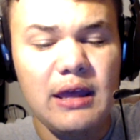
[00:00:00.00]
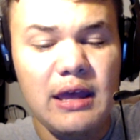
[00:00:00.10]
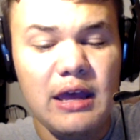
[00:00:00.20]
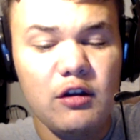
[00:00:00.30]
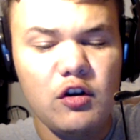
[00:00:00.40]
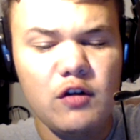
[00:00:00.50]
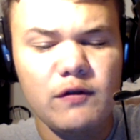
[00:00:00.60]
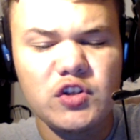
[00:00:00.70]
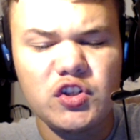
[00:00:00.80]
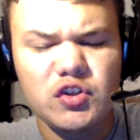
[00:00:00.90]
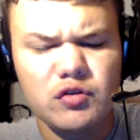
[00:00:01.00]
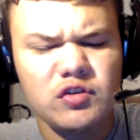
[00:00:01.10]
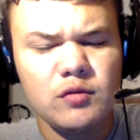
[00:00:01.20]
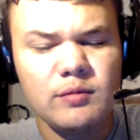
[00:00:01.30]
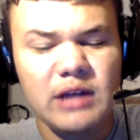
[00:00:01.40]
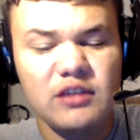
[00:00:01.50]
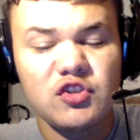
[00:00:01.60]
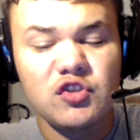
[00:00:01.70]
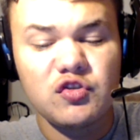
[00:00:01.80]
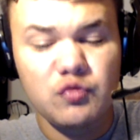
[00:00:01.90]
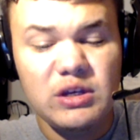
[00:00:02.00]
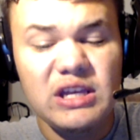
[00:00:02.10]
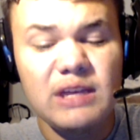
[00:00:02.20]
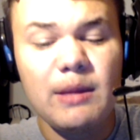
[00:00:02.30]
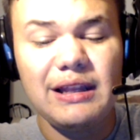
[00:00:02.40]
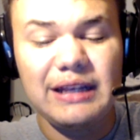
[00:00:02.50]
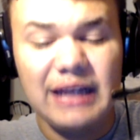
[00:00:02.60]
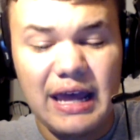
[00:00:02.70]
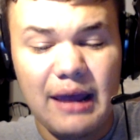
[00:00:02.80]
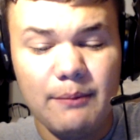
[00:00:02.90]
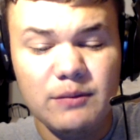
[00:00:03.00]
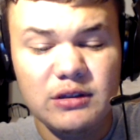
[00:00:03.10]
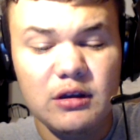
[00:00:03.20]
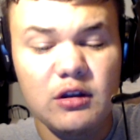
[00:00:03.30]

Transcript: head on over to youtube.streamlabs.